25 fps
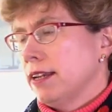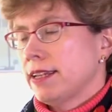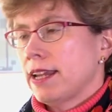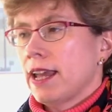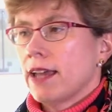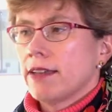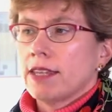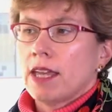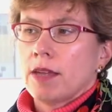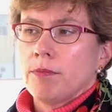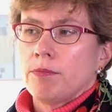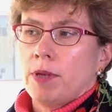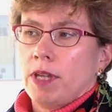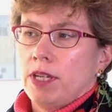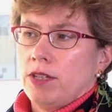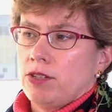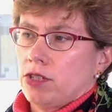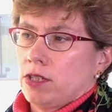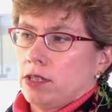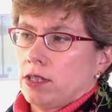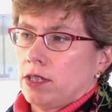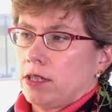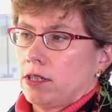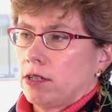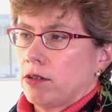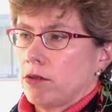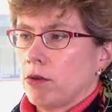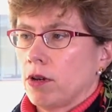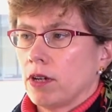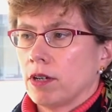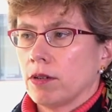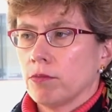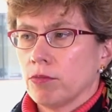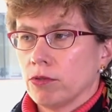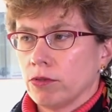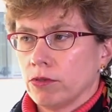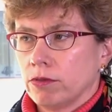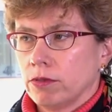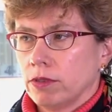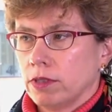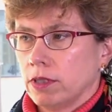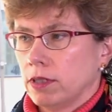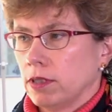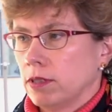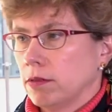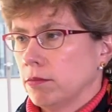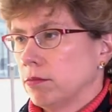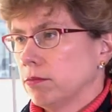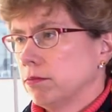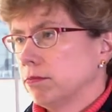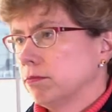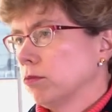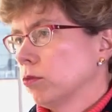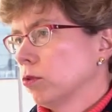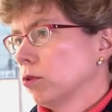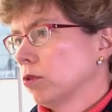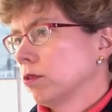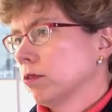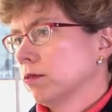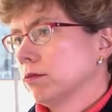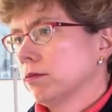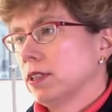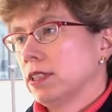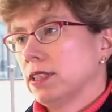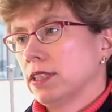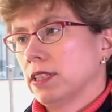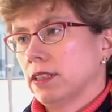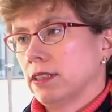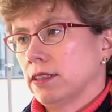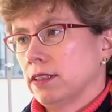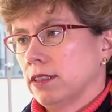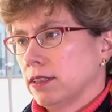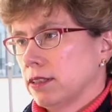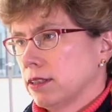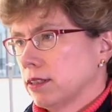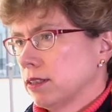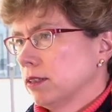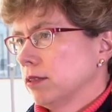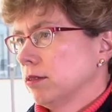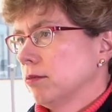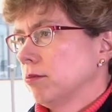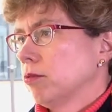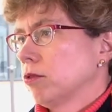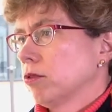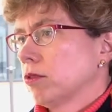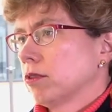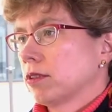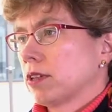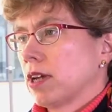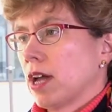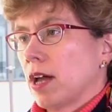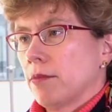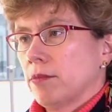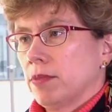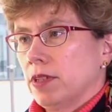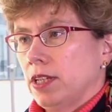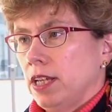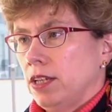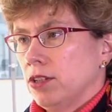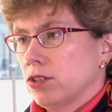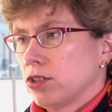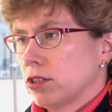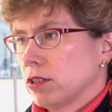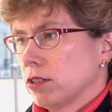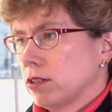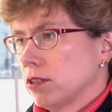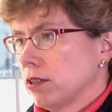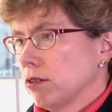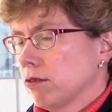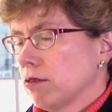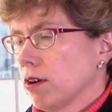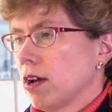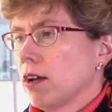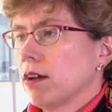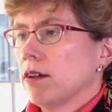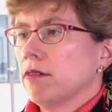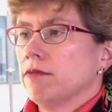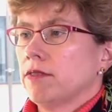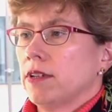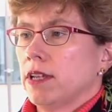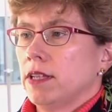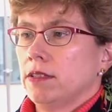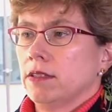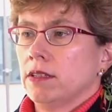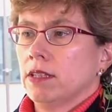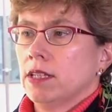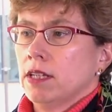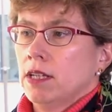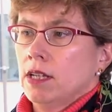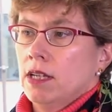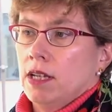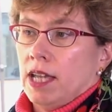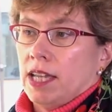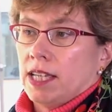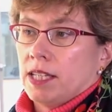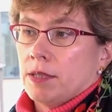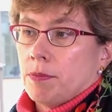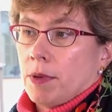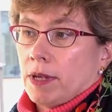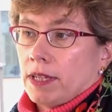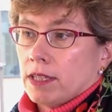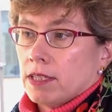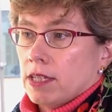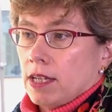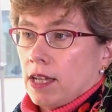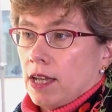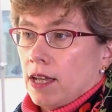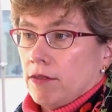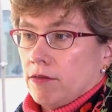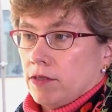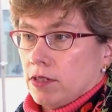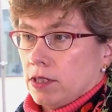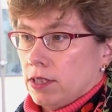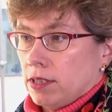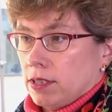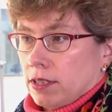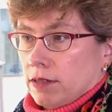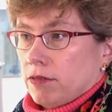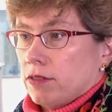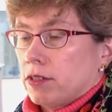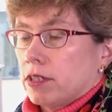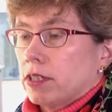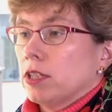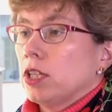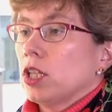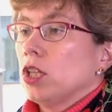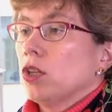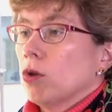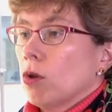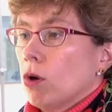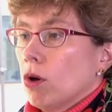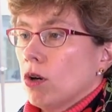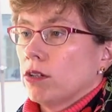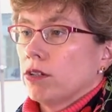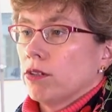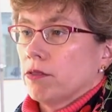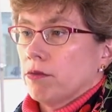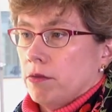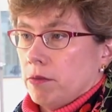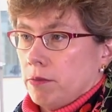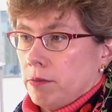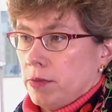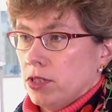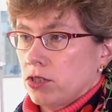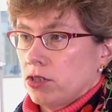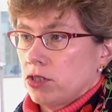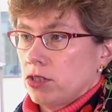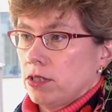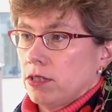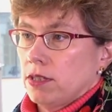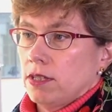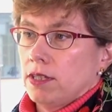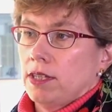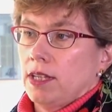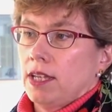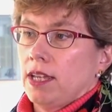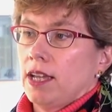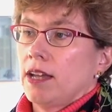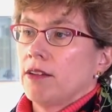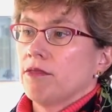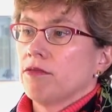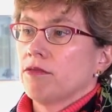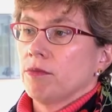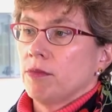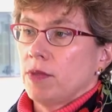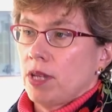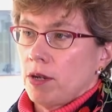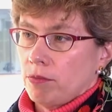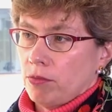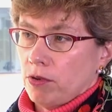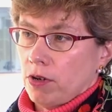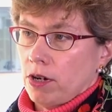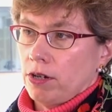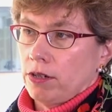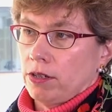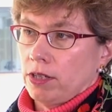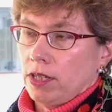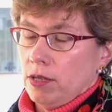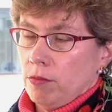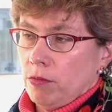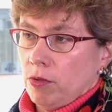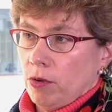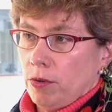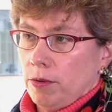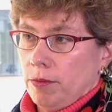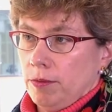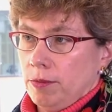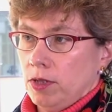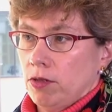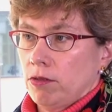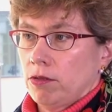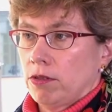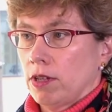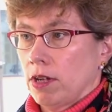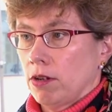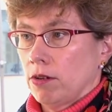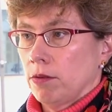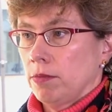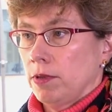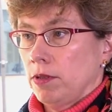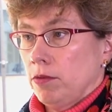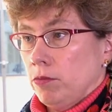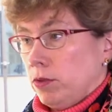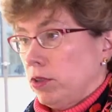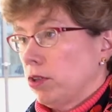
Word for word: Now that patient can go on ibrutinib or idelalisib or a combination thereof and expect to have a significantly longer remission than they had from that prior chemoimmunotherapy.